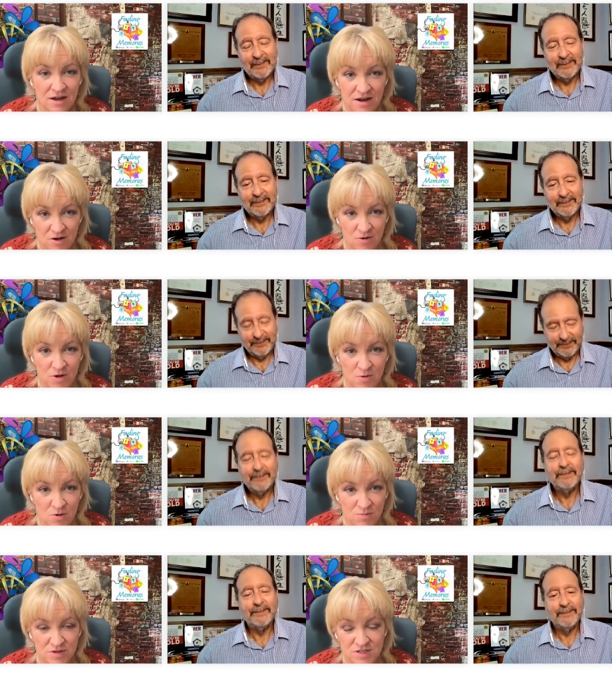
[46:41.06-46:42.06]
Speaker 1: I know you
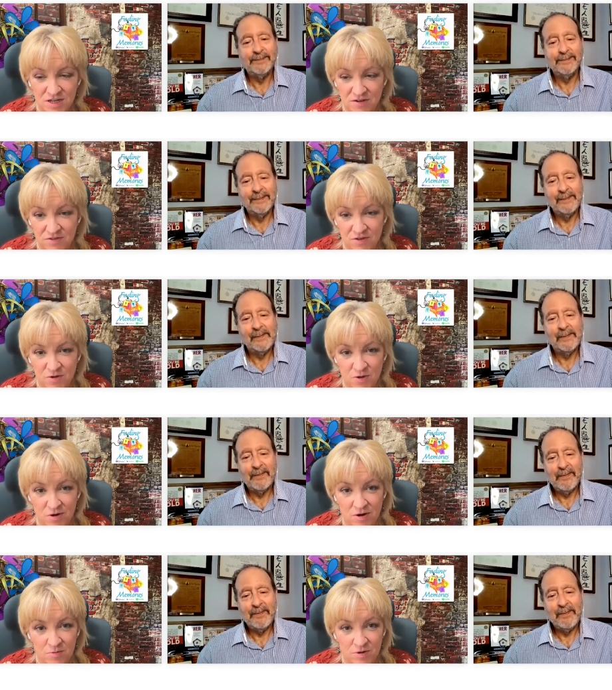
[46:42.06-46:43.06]
are busy, even though you
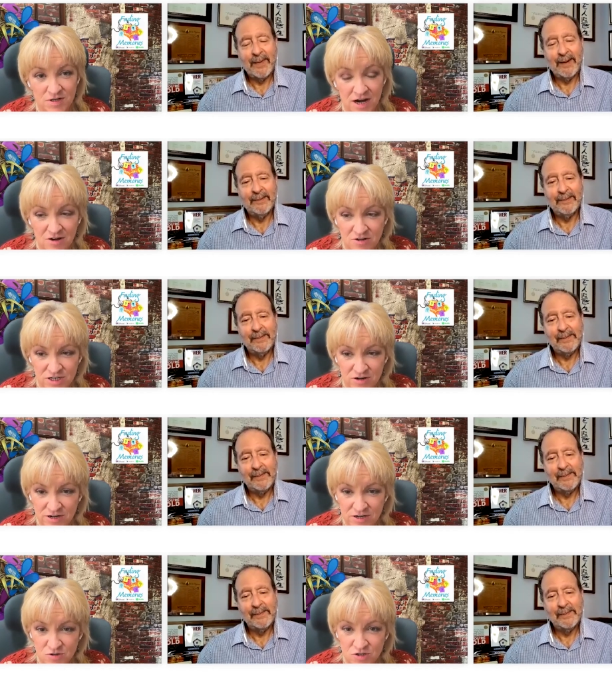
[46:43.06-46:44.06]
are a retired
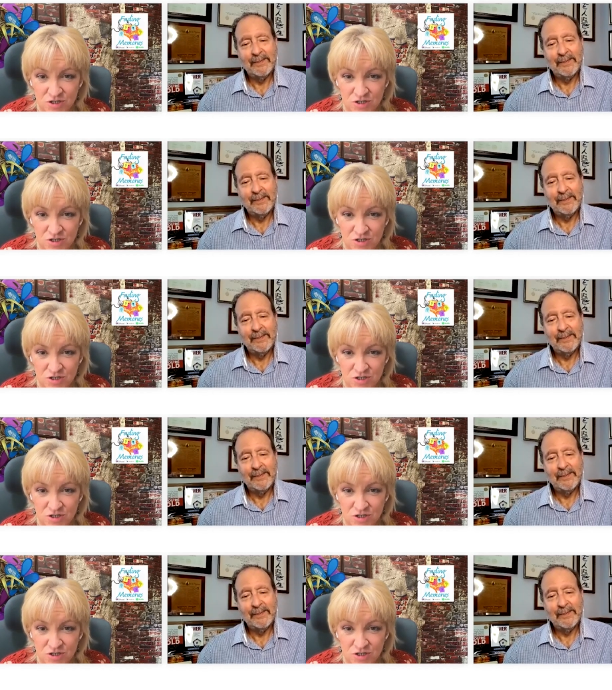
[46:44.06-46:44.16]
geriatrician